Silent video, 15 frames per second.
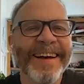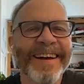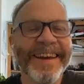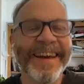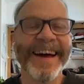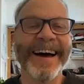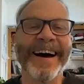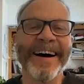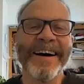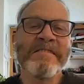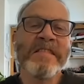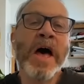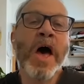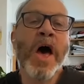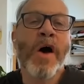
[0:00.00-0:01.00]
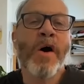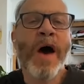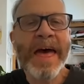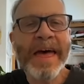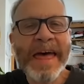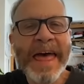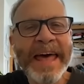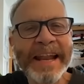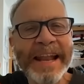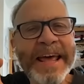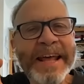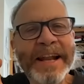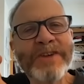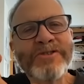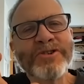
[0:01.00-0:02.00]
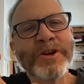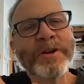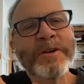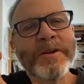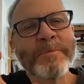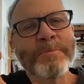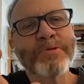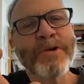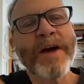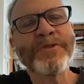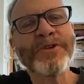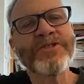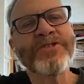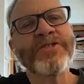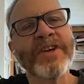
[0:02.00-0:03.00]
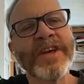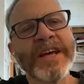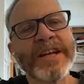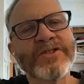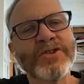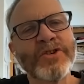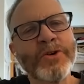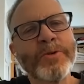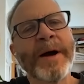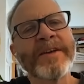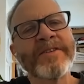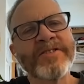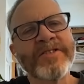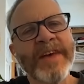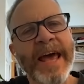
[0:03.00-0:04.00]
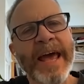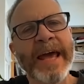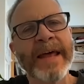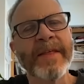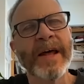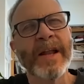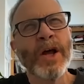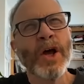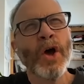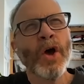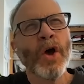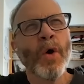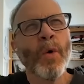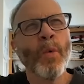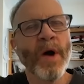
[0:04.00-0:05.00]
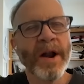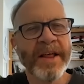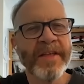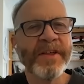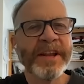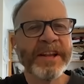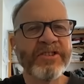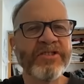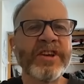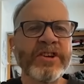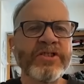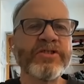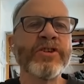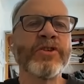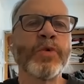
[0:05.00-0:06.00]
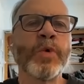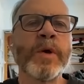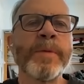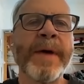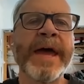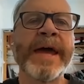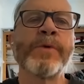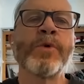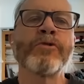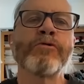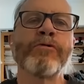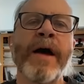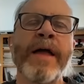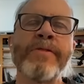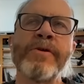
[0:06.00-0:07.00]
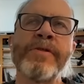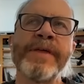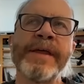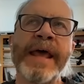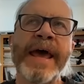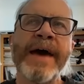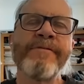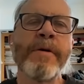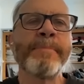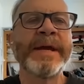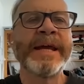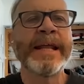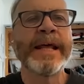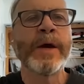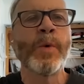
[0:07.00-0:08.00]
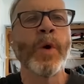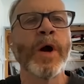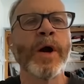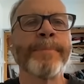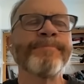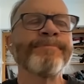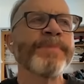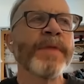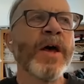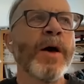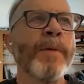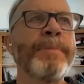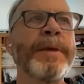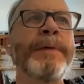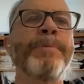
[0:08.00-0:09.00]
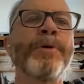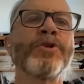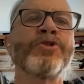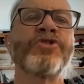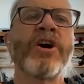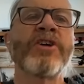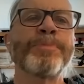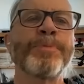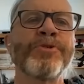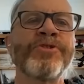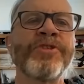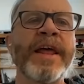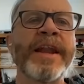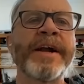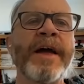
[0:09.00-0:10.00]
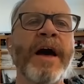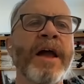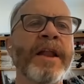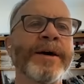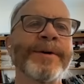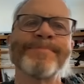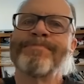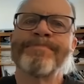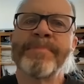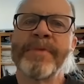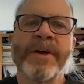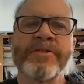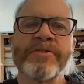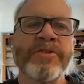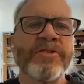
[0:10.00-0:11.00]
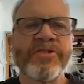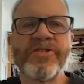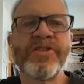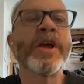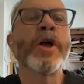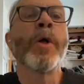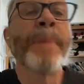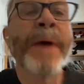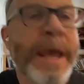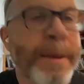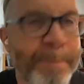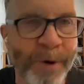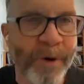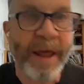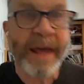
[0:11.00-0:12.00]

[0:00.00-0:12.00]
Yeah. And I should preface it too by saying that one of the decisions we made was rather than have a meeting where people just presented on a single paper,